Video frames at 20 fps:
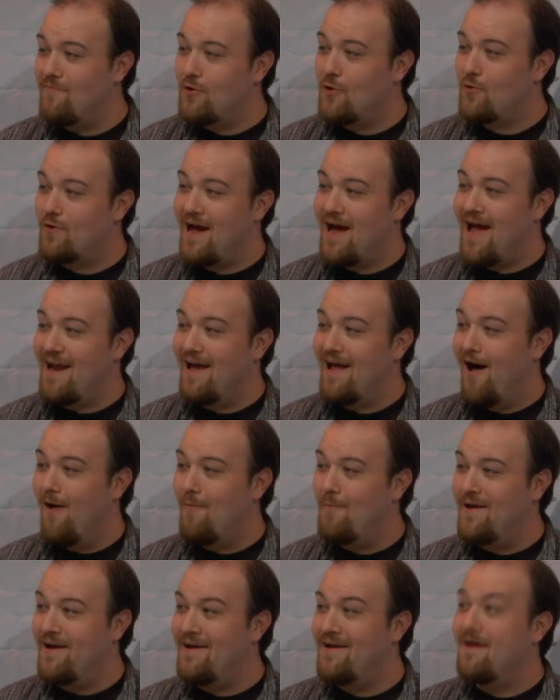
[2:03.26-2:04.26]
If you can't
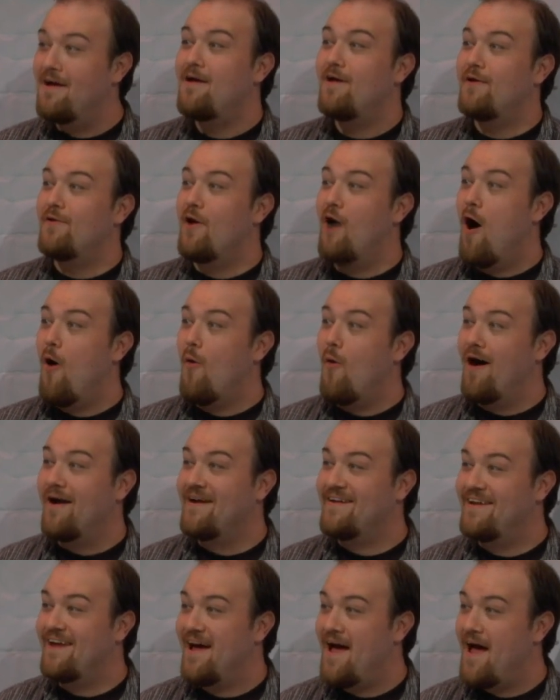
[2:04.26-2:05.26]
help me, no
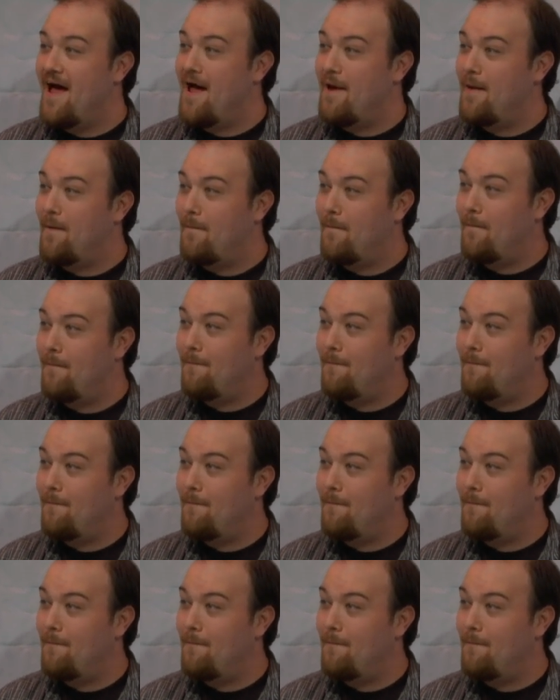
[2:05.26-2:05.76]
one can.